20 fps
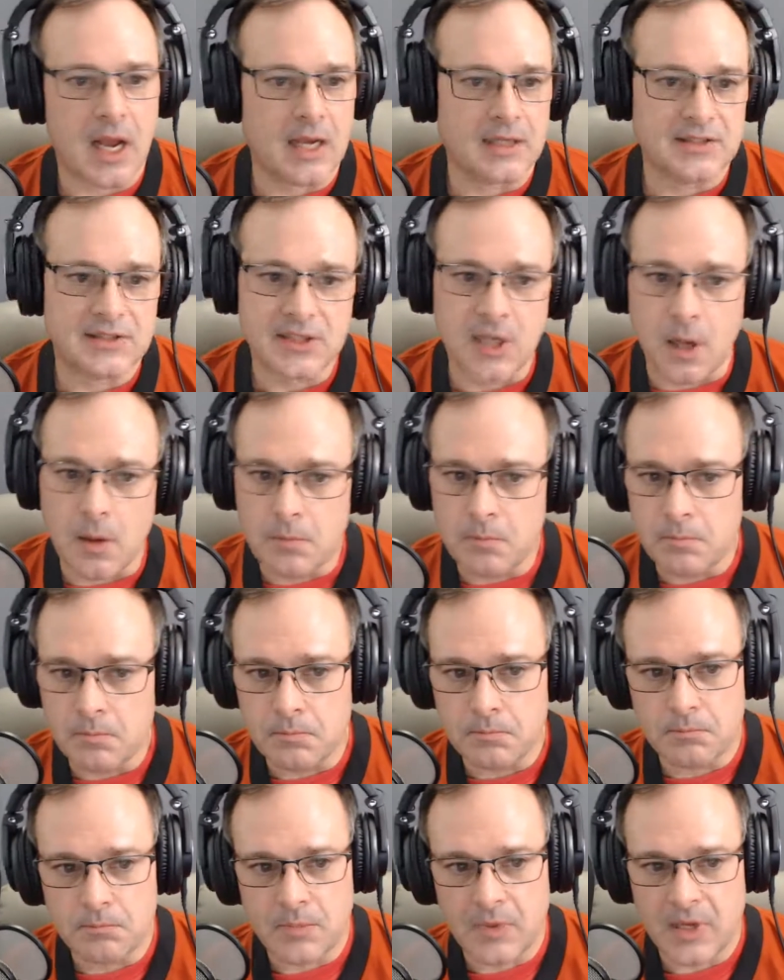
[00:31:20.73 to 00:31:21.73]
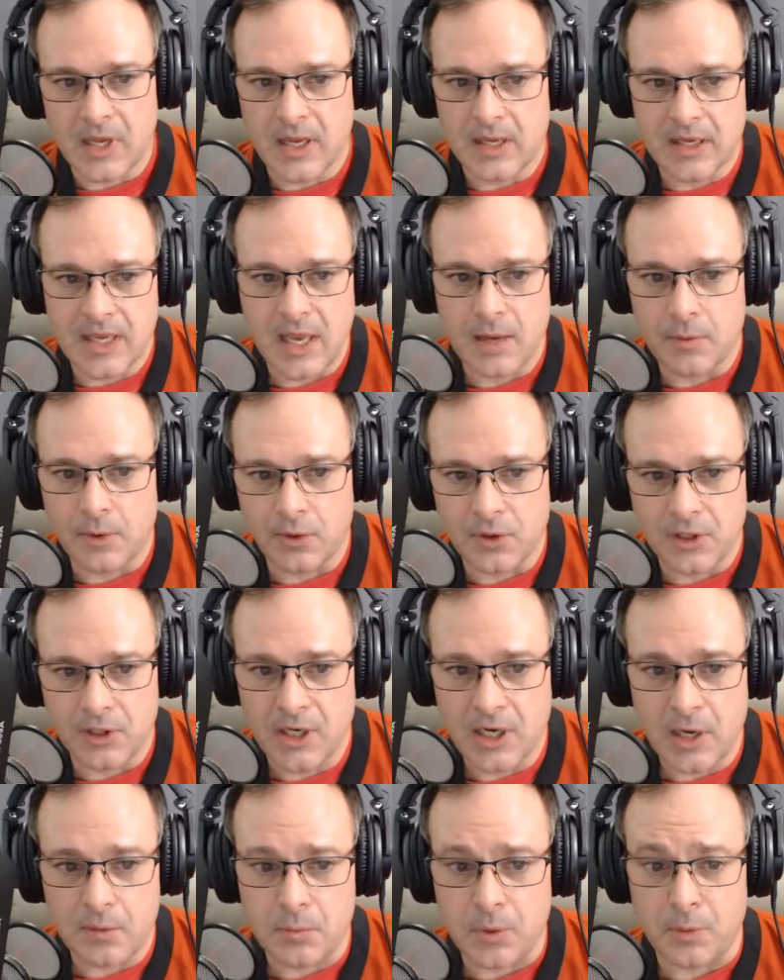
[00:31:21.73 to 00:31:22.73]
Some cable
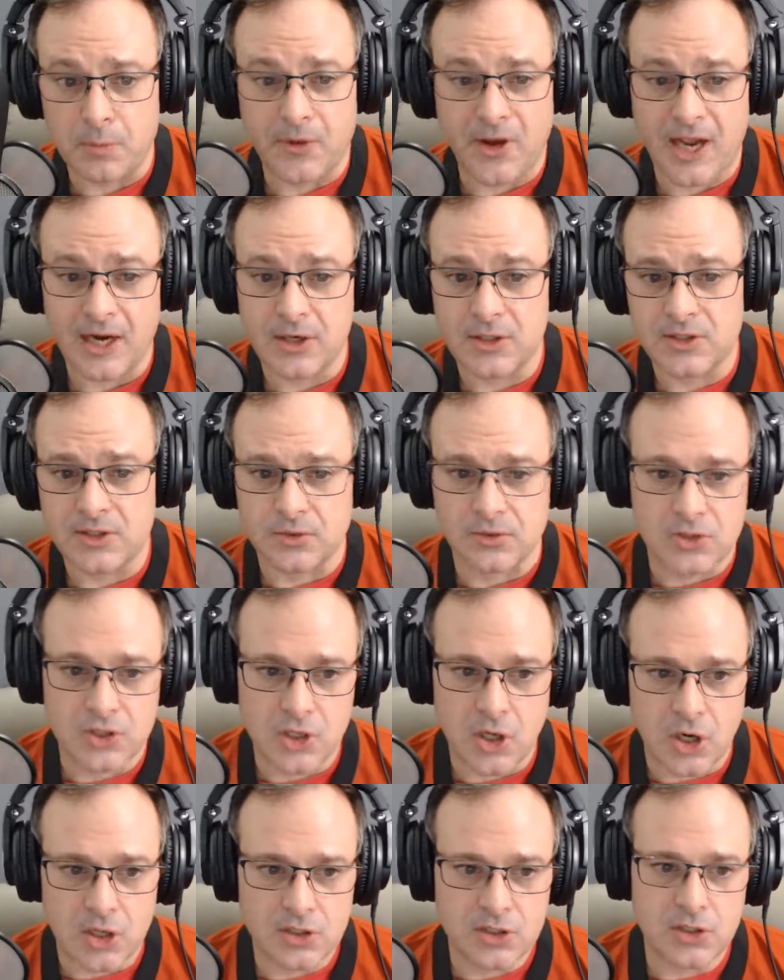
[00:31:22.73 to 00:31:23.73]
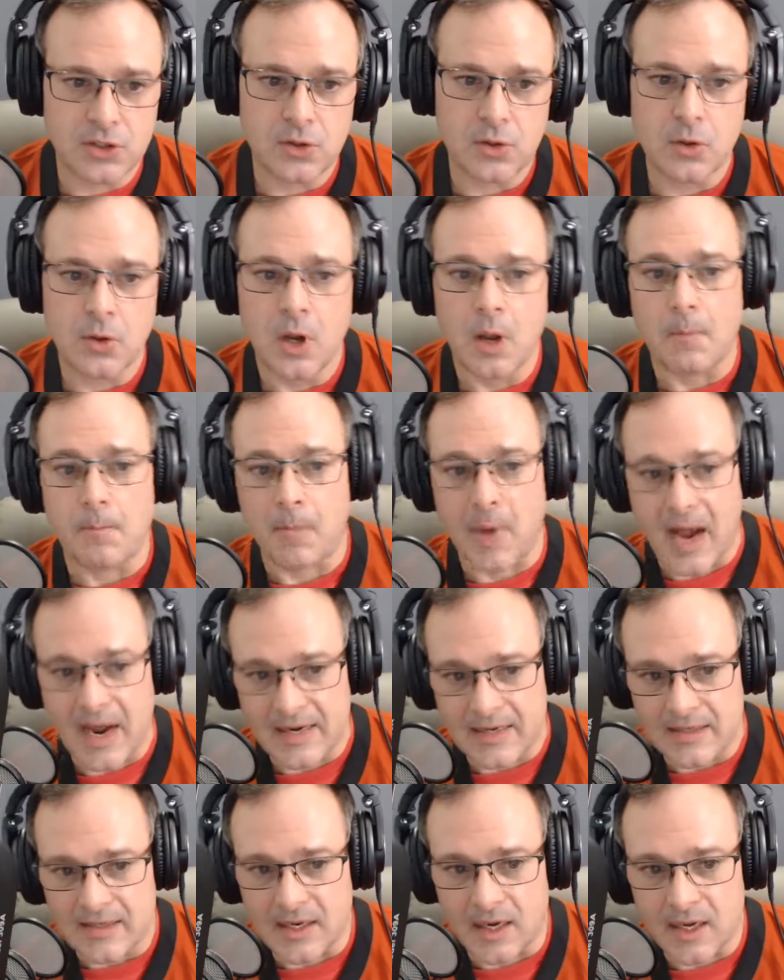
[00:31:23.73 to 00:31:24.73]
internet providers don't charge you.
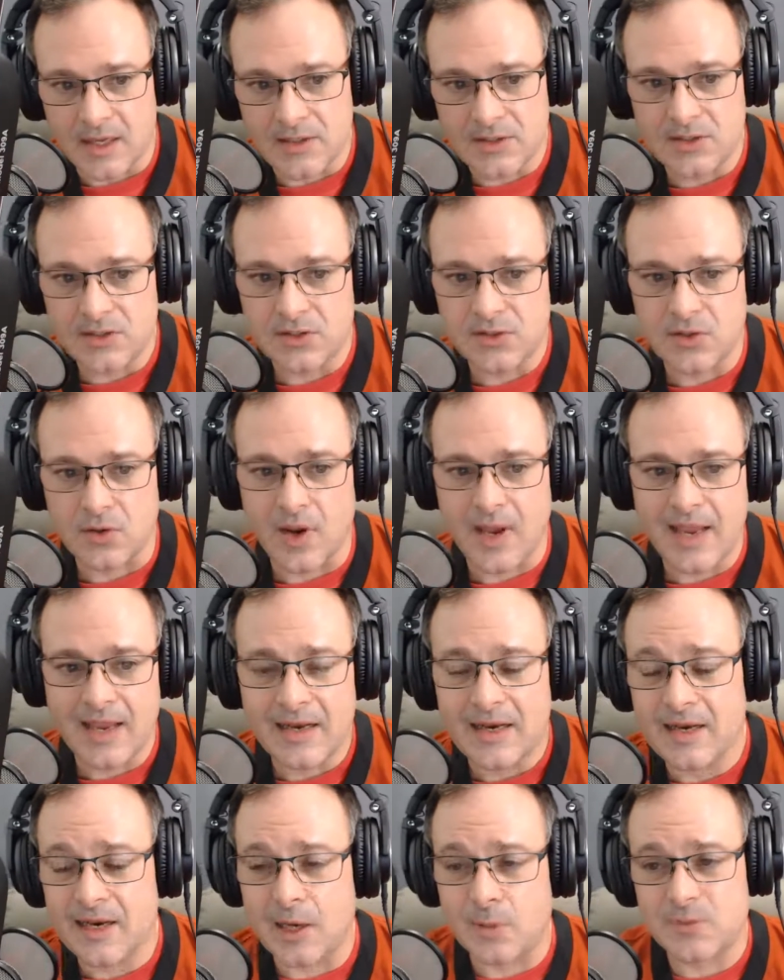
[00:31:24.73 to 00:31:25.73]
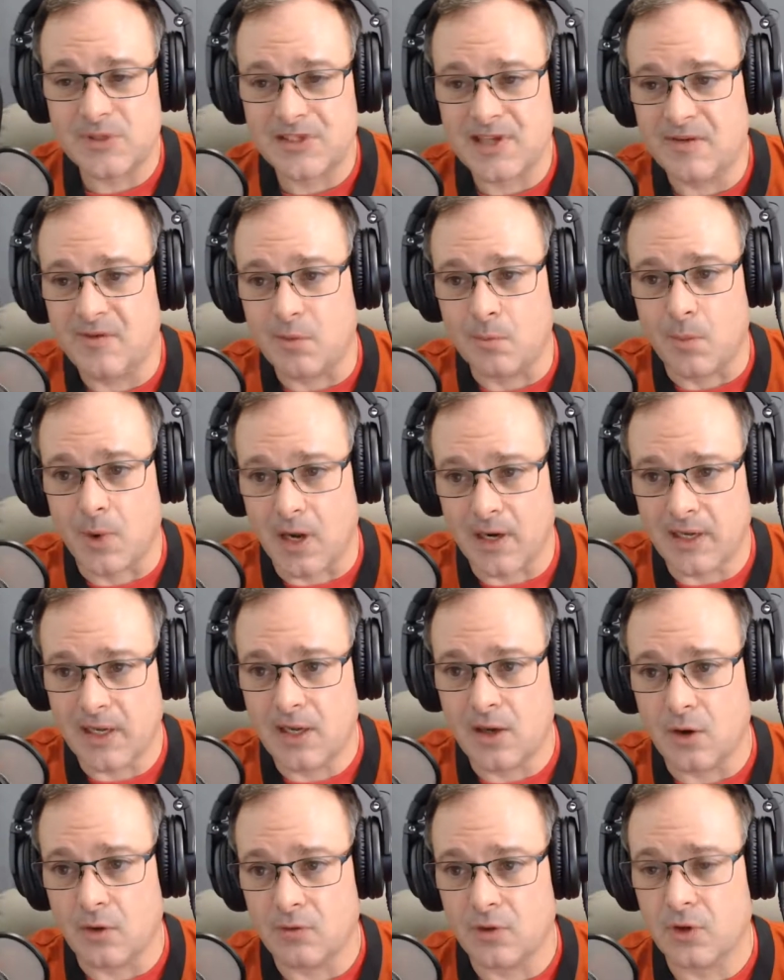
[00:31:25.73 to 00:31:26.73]
Mine does. So I ended up saving
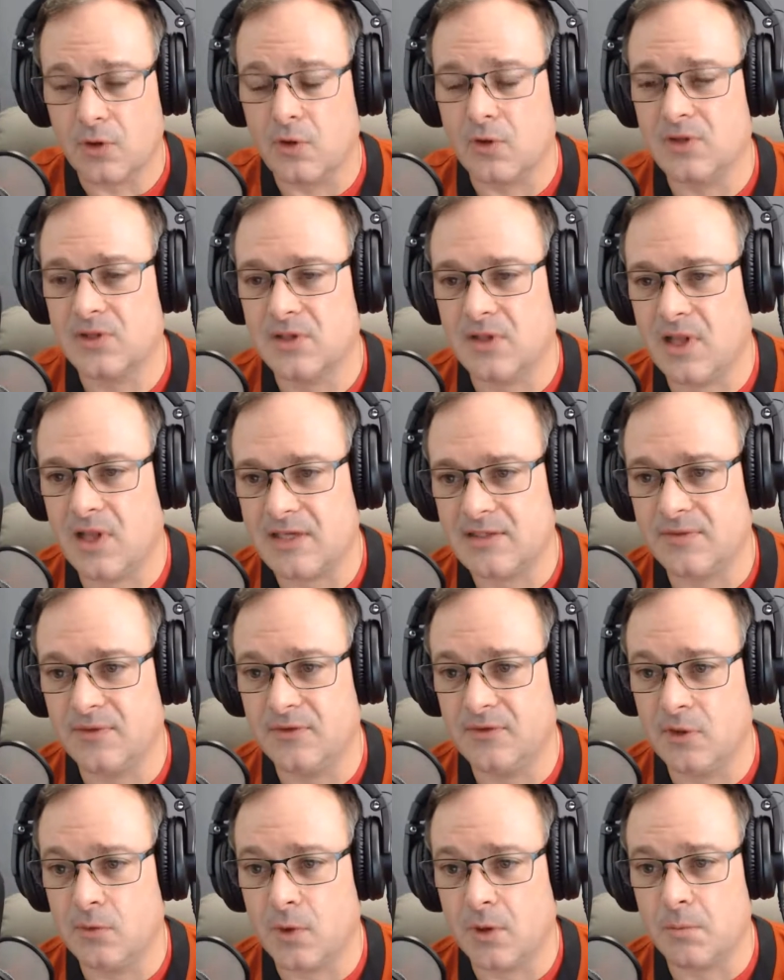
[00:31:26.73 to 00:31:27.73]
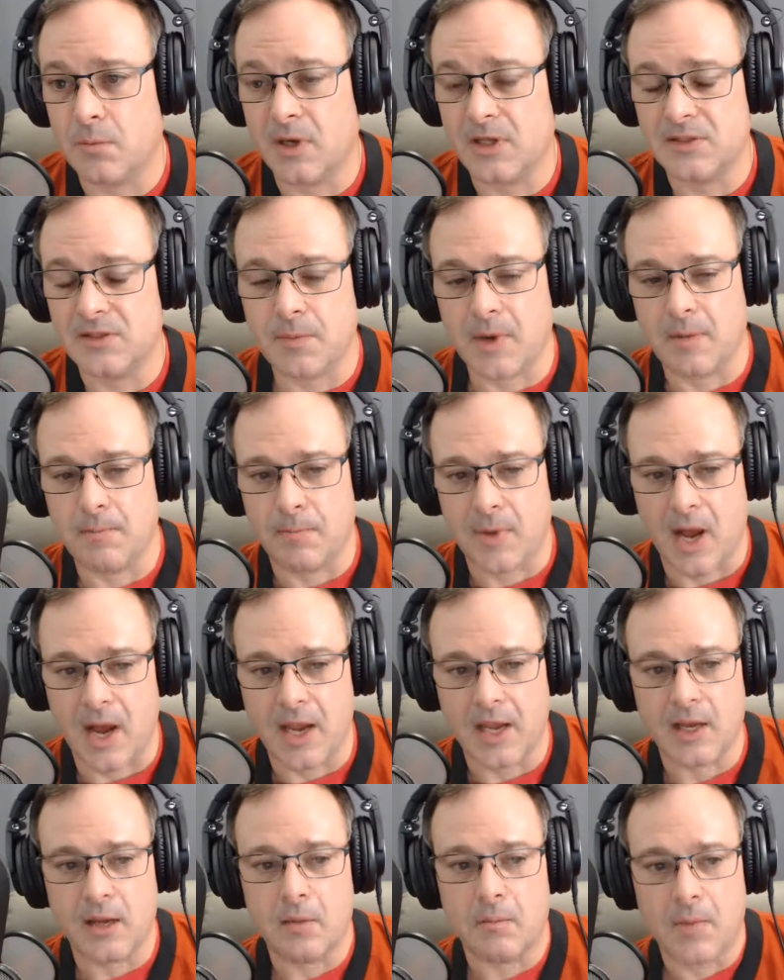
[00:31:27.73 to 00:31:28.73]
money over the course of the last 51 months by
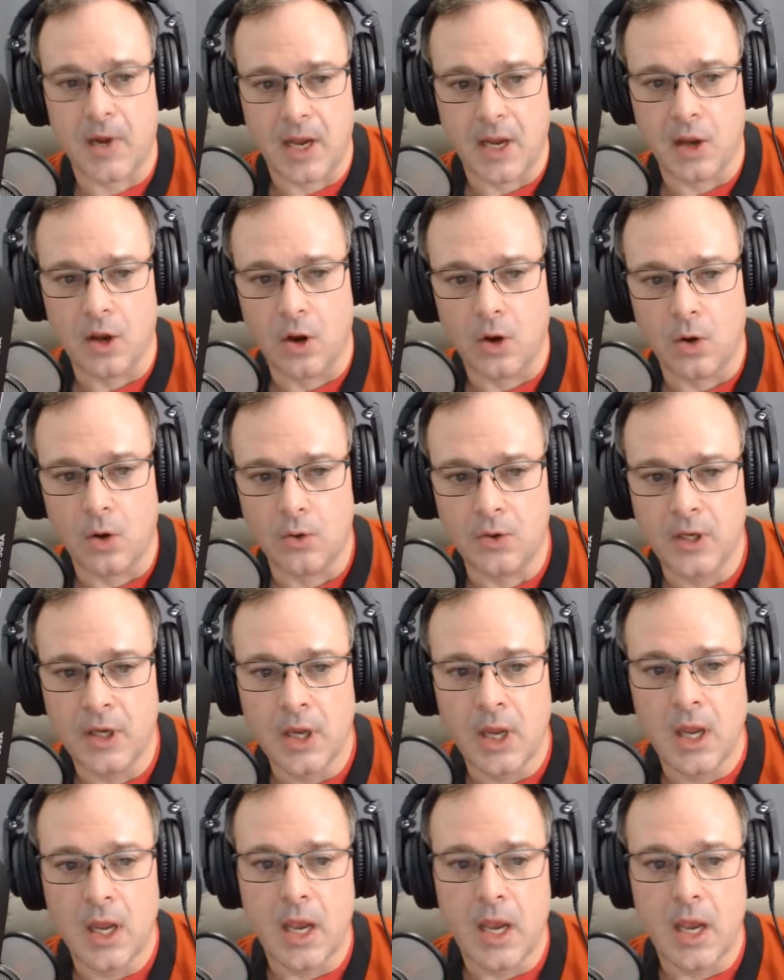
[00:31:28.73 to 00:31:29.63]
buying my own.